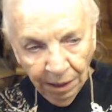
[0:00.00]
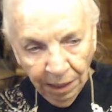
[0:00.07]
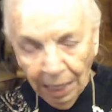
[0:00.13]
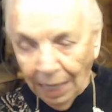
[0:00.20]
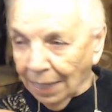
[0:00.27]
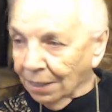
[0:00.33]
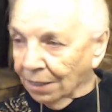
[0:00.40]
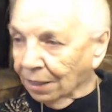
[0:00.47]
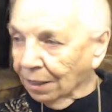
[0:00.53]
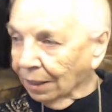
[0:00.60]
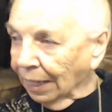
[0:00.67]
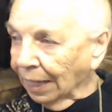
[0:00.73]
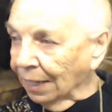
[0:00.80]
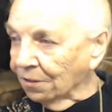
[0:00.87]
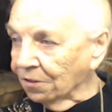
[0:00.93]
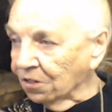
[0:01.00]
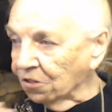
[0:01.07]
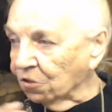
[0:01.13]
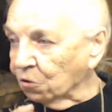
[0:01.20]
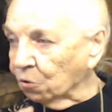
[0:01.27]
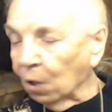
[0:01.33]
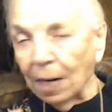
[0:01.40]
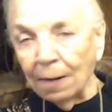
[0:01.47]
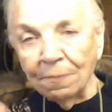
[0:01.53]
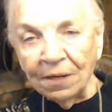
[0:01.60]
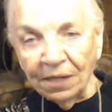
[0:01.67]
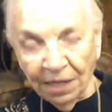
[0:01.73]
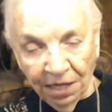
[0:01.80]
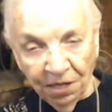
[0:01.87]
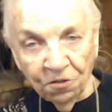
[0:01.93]
I can't describe the
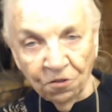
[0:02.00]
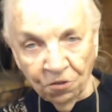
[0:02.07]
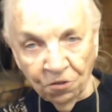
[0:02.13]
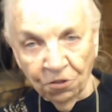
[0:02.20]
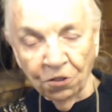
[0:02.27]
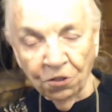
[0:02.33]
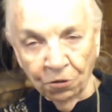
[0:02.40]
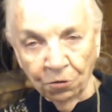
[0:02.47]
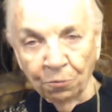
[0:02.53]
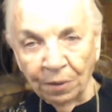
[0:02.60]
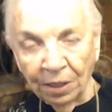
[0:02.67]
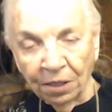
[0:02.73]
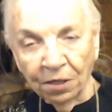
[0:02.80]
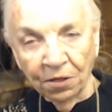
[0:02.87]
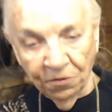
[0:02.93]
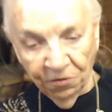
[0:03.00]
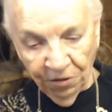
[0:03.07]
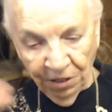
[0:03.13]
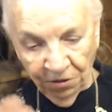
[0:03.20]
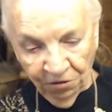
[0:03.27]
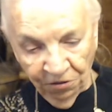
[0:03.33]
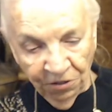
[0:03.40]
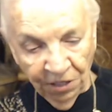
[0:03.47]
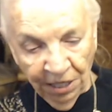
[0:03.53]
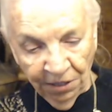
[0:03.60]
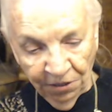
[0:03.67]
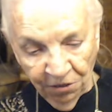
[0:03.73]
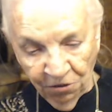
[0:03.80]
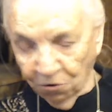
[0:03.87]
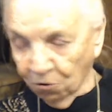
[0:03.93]
kiss to you because it's not
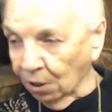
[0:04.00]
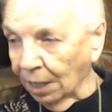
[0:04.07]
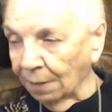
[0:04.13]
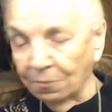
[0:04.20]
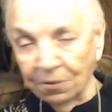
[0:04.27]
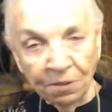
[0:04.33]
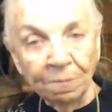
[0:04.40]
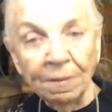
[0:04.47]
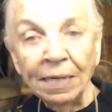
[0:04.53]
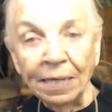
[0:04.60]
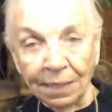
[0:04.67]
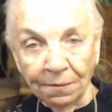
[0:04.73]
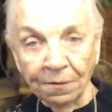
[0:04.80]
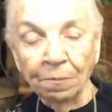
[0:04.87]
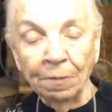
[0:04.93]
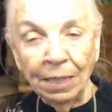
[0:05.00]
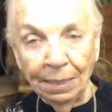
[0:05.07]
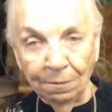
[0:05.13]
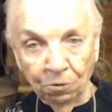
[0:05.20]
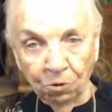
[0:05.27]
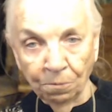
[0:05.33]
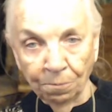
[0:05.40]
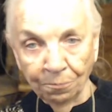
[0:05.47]
described to me in the Bible.